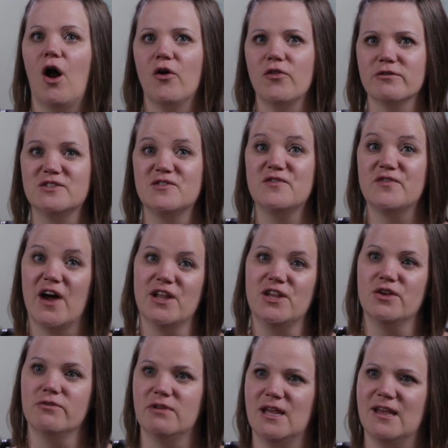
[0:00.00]
All those fun,
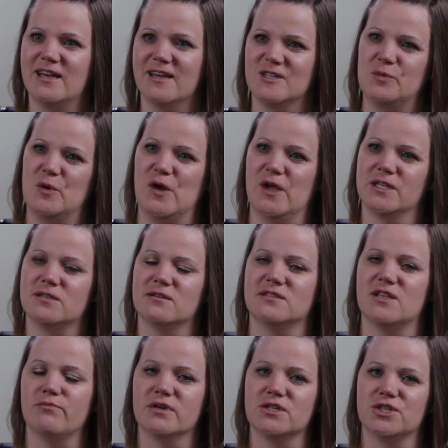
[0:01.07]
unique experiences
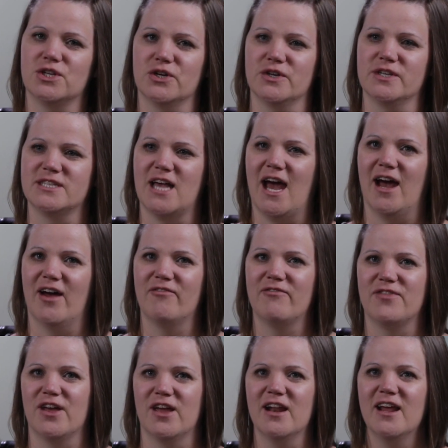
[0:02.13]
that missionaries
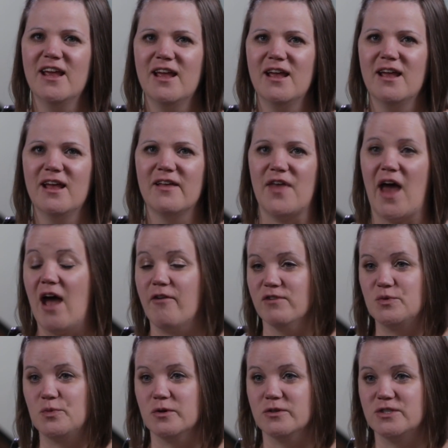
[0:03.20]
have that the
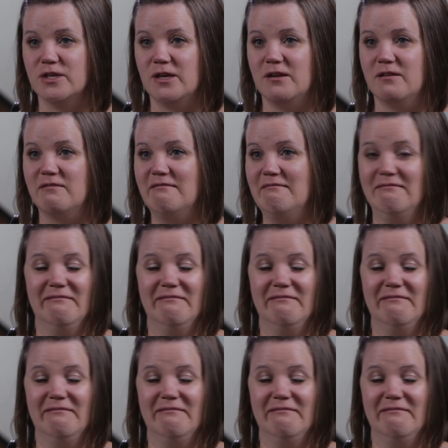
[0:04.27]
average person,